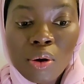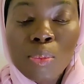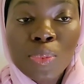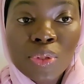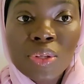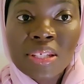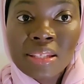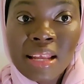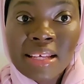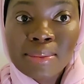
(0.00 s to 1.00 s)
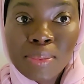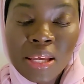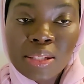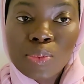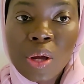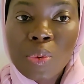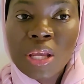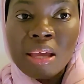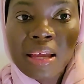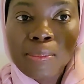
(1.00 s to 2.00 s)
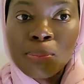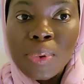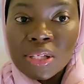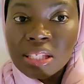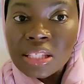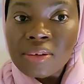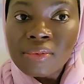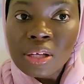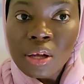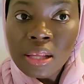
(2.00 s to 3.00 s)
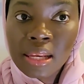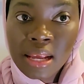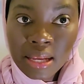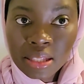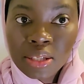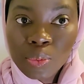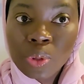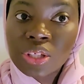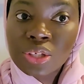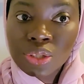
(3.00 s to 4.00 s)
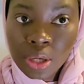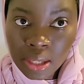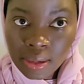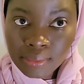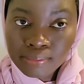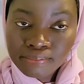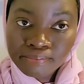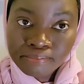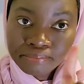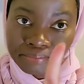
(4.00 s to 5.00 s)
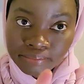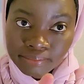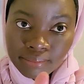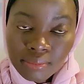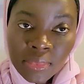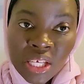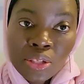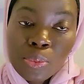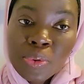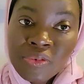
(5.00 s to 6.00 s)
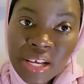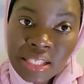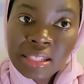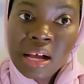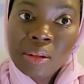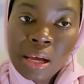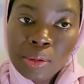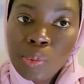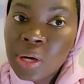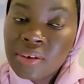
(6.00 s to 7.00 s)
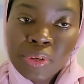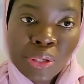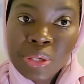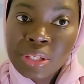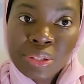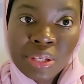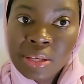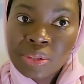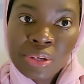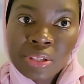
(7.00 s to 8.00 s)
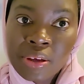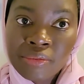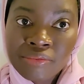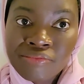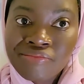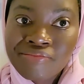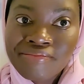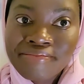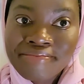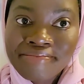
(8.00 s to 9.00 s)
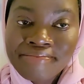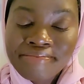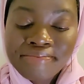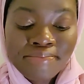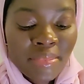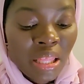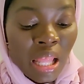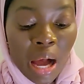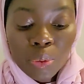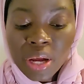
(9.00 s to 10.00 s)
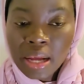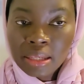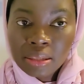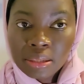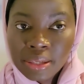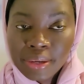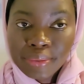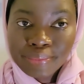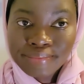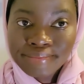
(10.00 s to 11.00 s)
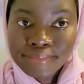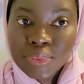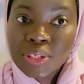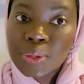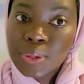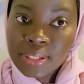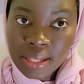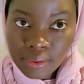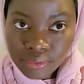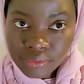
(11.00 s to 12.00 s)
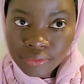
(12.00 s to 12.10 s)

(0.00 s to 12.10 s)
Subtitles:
or put us in that space where we can positively connect with each other. So profess it out loud, whatever you need to say to yourself, loud and clear to yourself.